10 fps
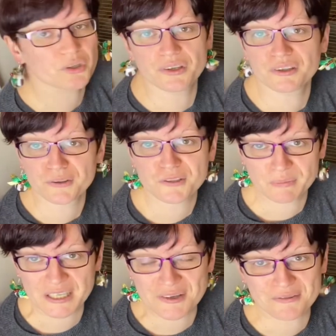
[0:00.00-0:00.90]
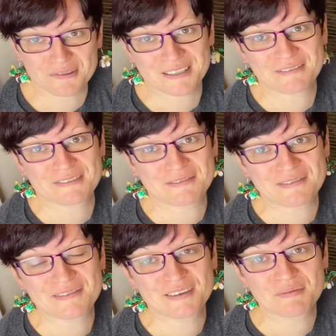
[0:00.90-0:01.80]
can also make up for it from
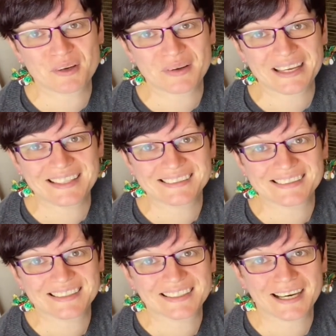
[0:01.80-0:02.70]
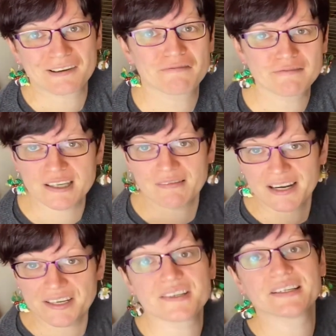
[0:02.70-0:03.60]
going into kind of free
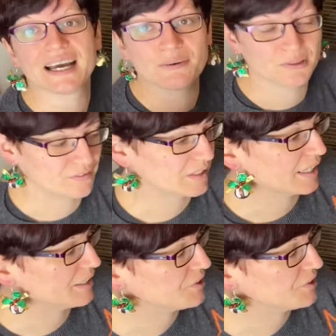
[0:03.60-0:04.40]
range and out of the cage